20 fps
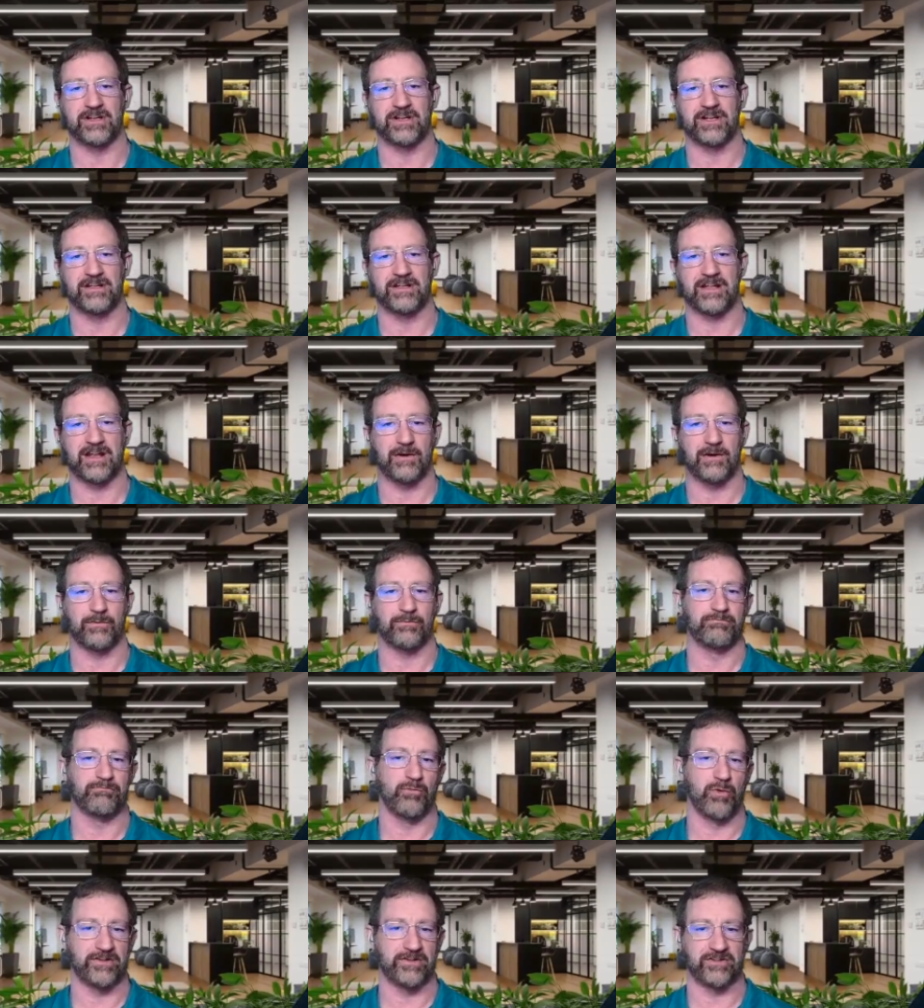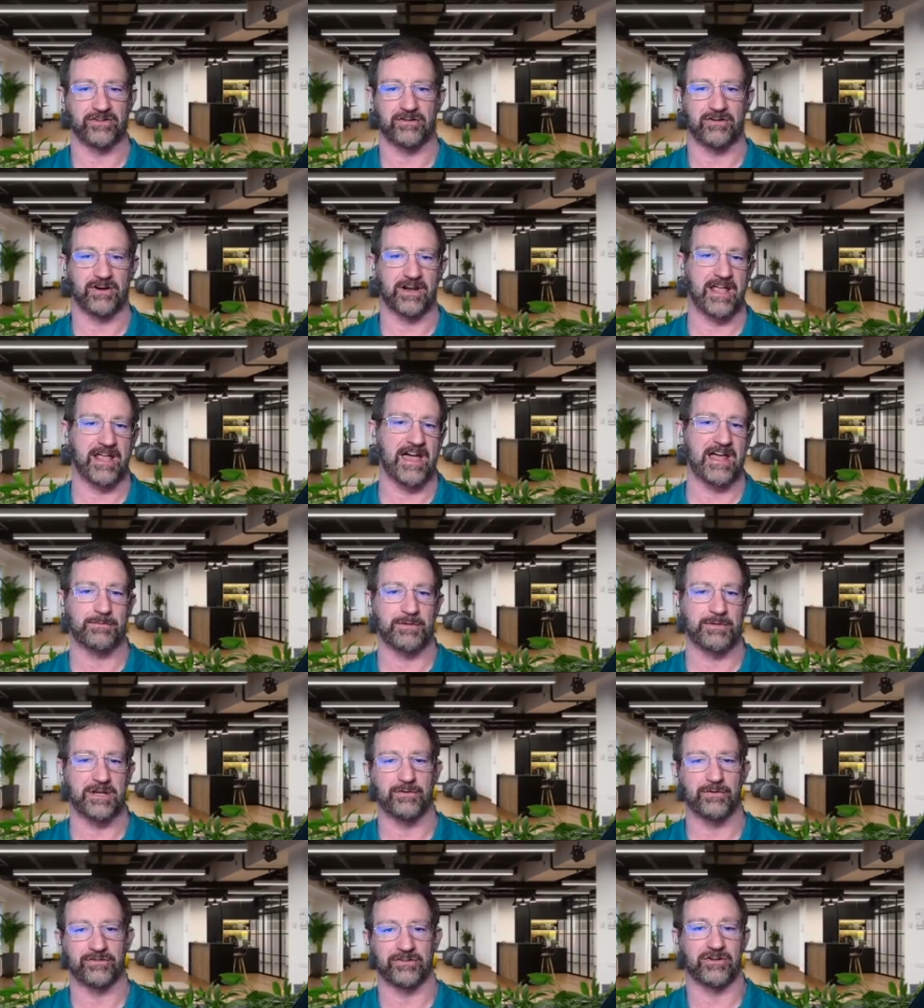And then I went to their academy.
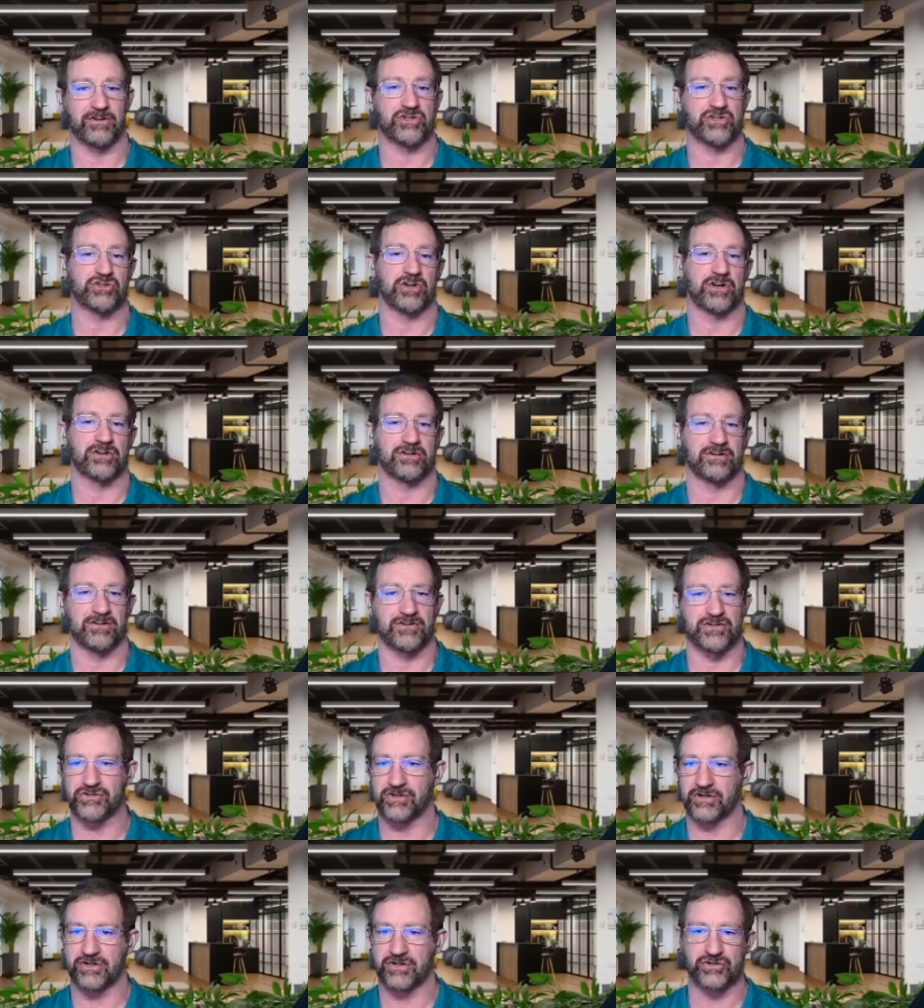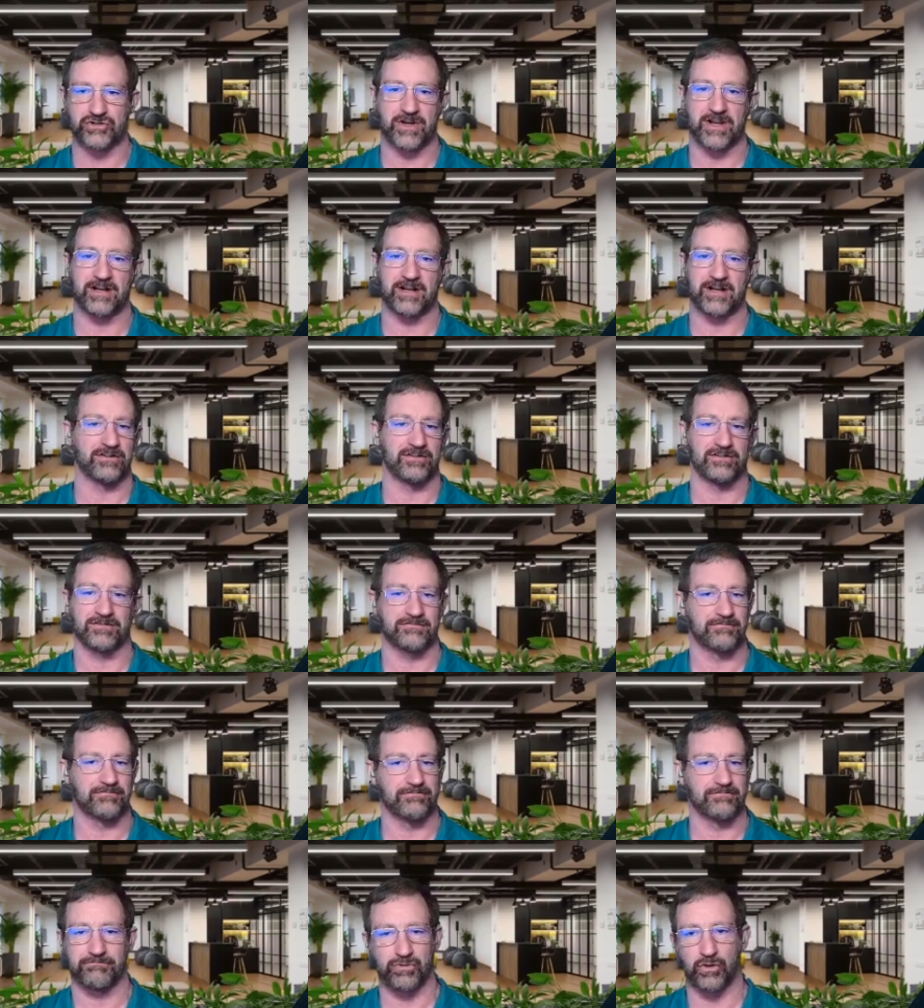I was an instructor trainer,
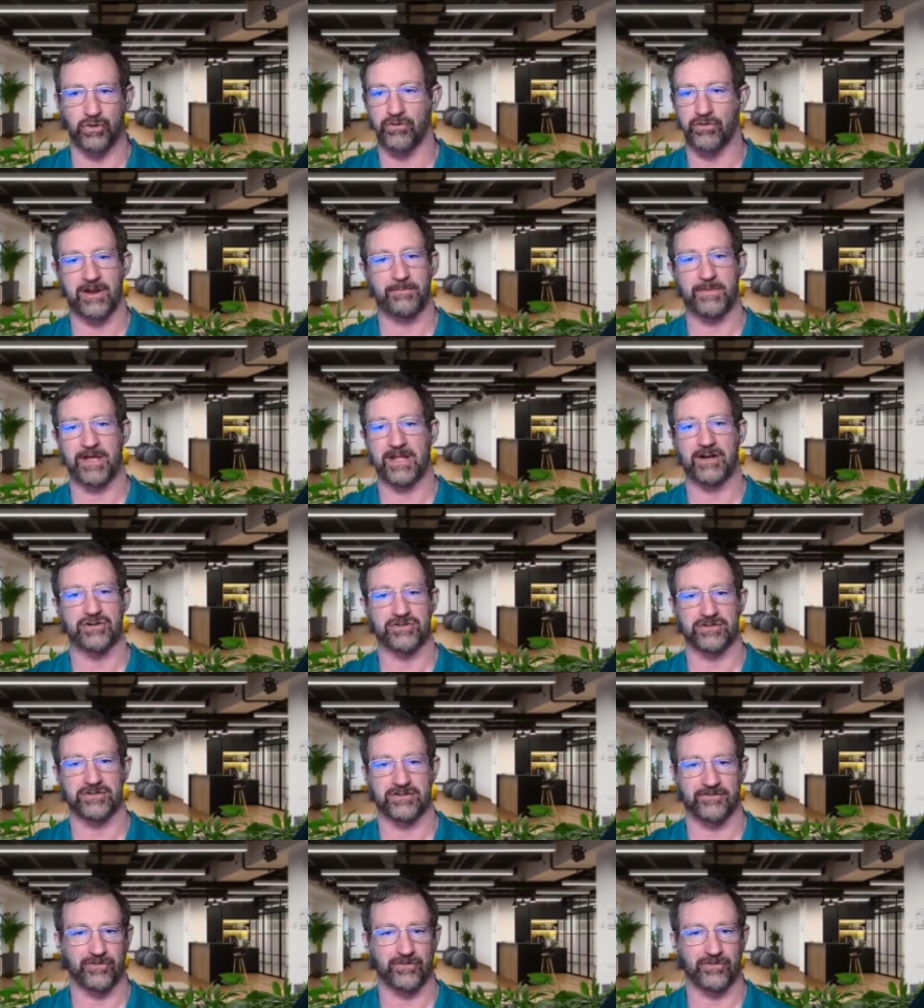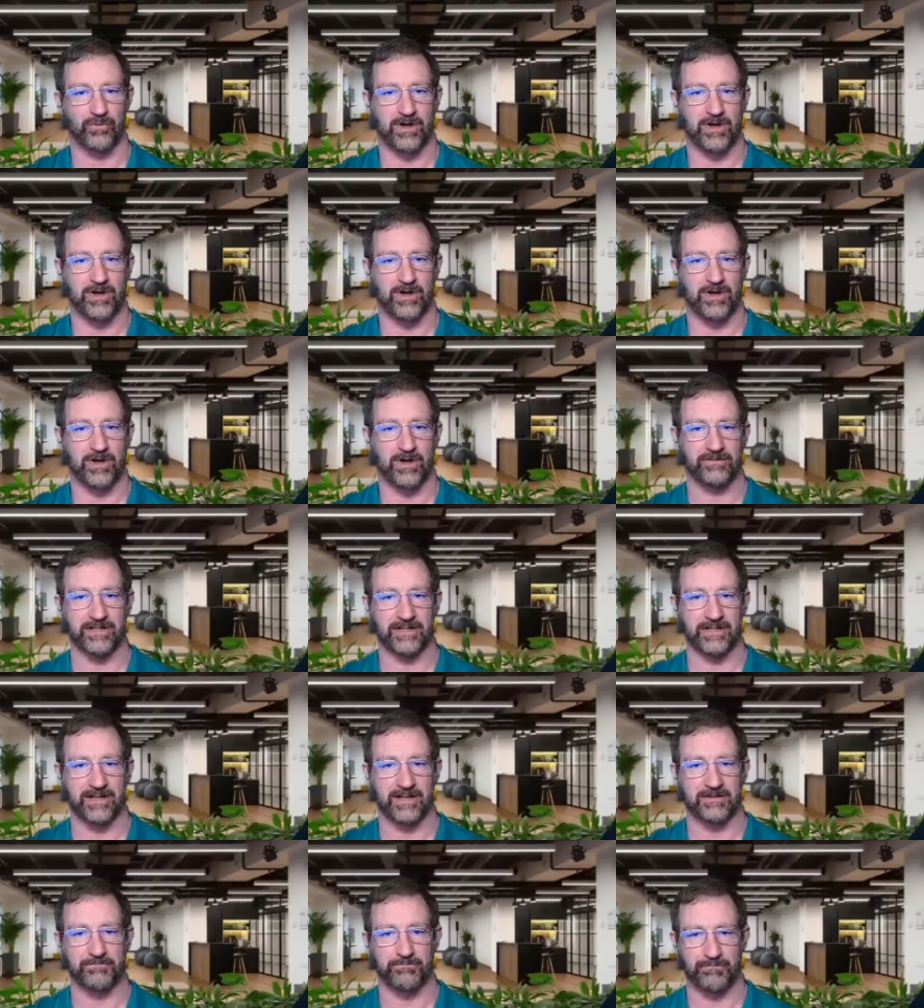program manager there for a while. And then
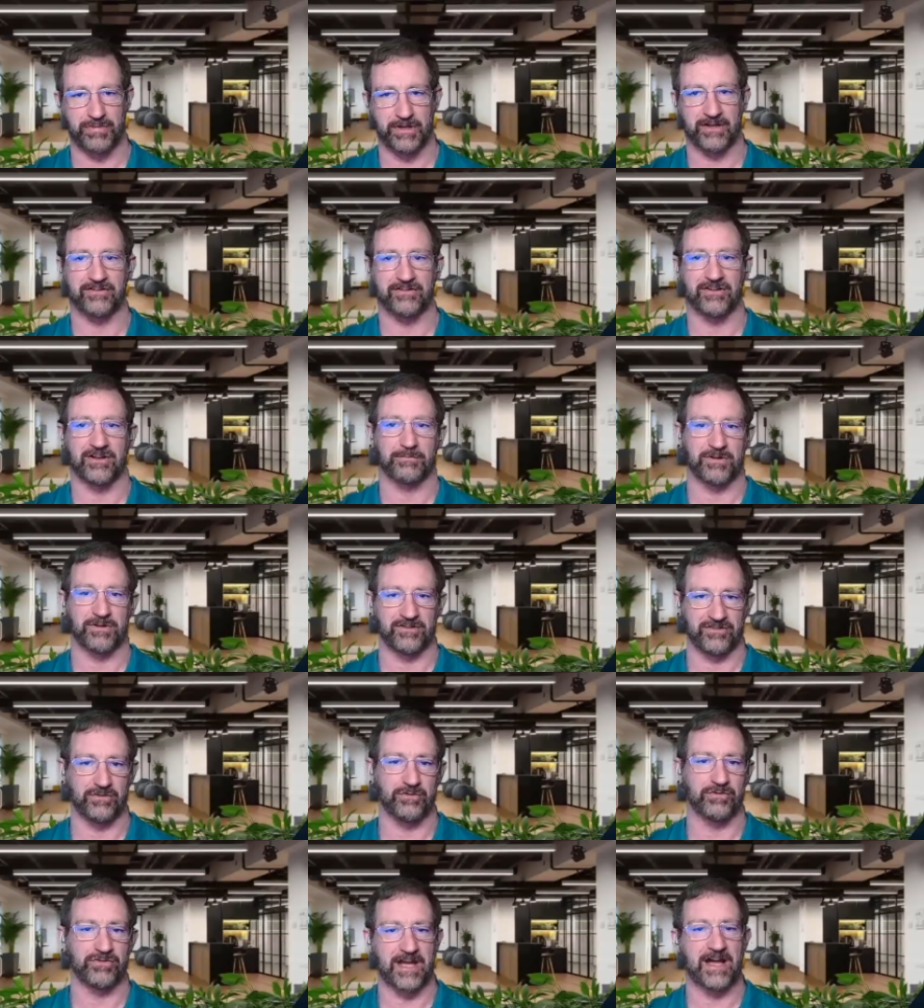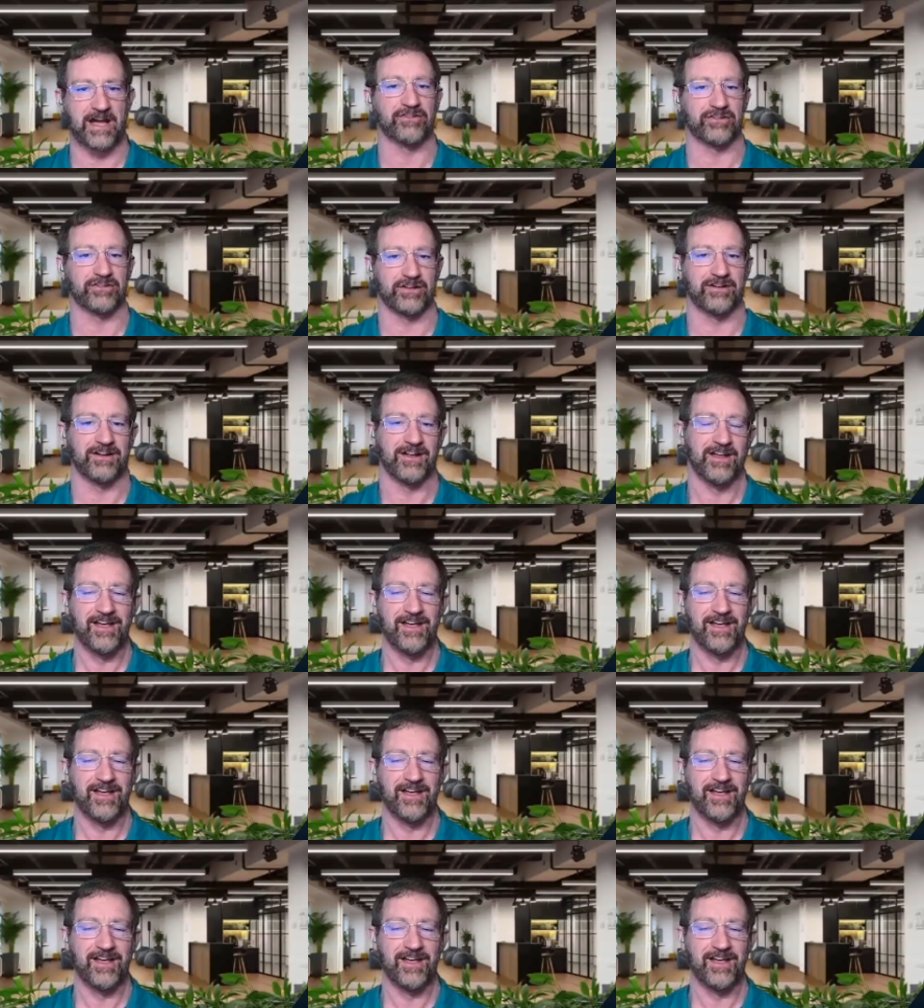I picked up in 2000,